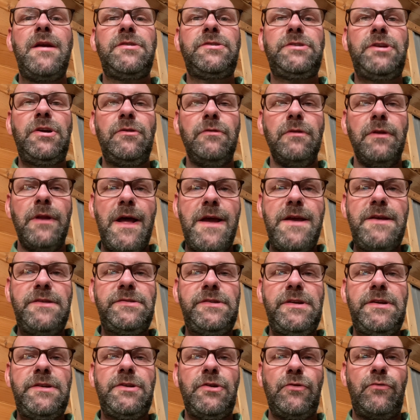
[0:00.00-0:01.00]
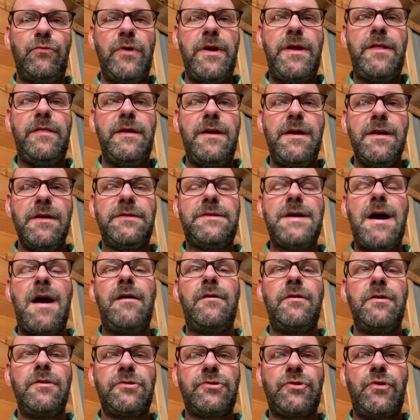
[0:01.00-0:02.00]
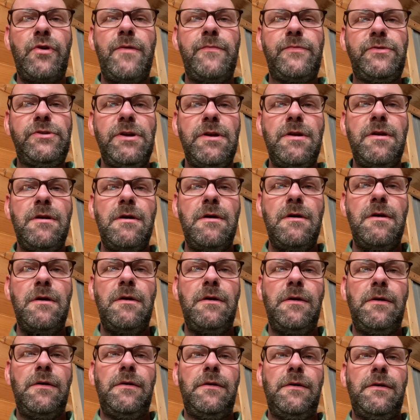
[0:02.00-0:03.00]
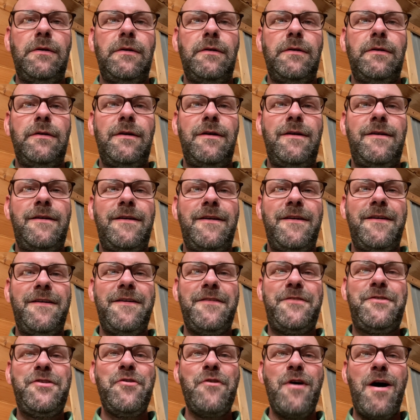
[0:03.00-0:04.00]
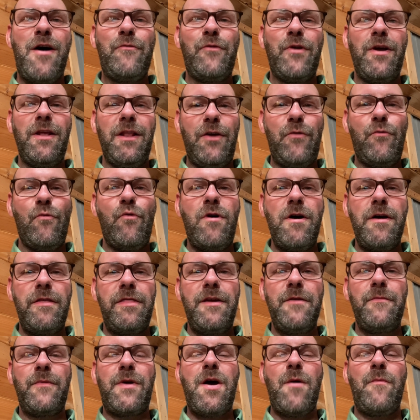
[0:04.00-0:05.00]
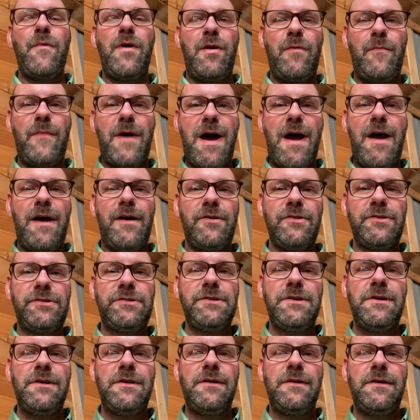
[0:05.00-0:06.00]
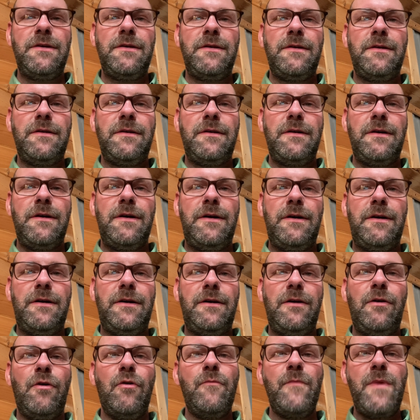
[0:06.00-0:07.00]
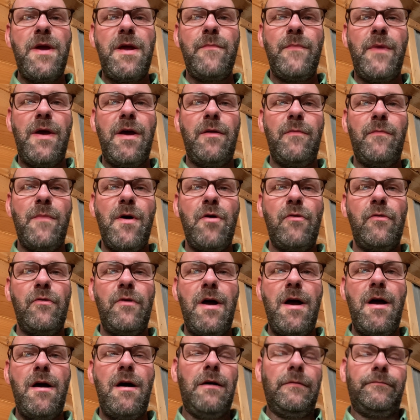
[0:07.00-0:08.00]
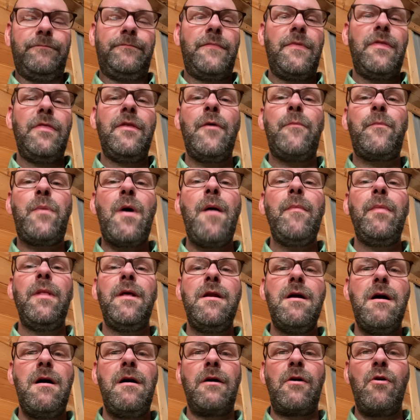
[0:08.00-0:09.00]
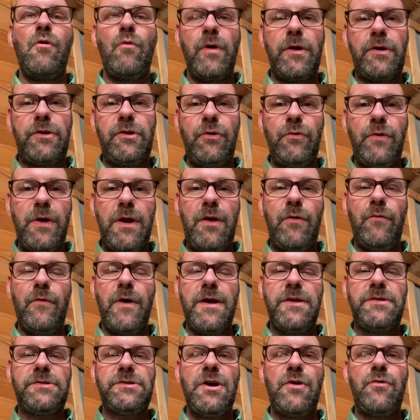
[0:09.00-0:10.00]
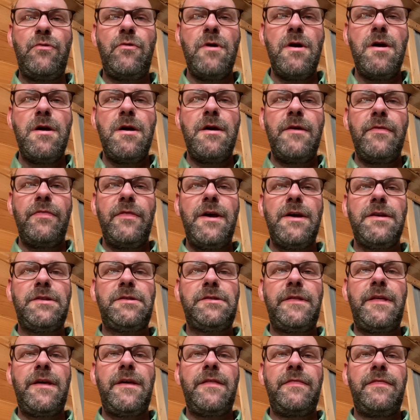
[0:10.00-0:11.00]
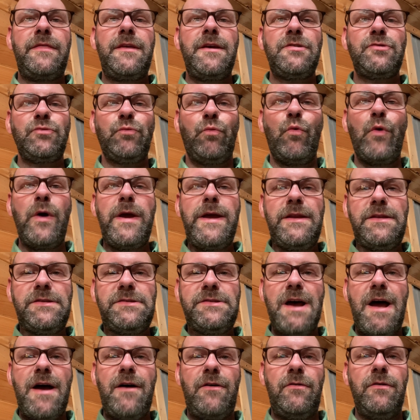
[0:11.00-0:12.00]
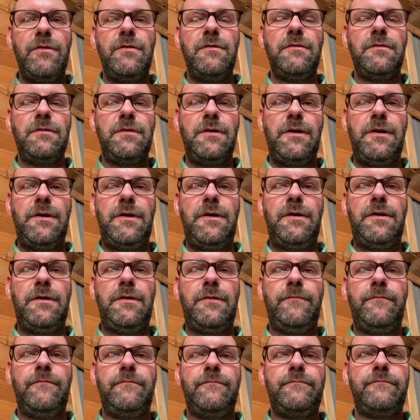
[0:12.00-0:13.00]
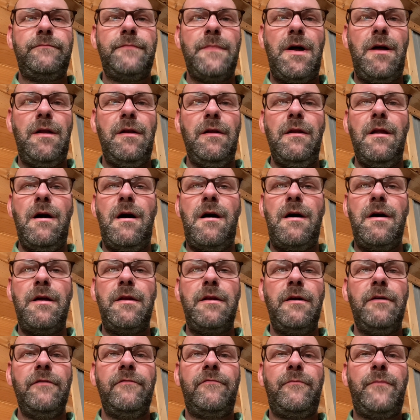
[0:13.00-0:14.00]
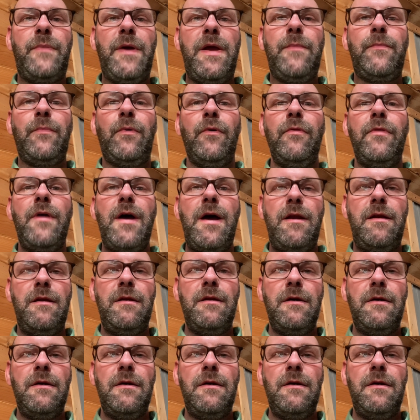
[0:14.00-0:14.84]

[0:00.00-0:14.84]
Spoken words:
too lazy to read the entire description, do I really want them coming to my house or meeting me at a boat ramp? They're probably not going to anyway. So this weeds out a lot of people that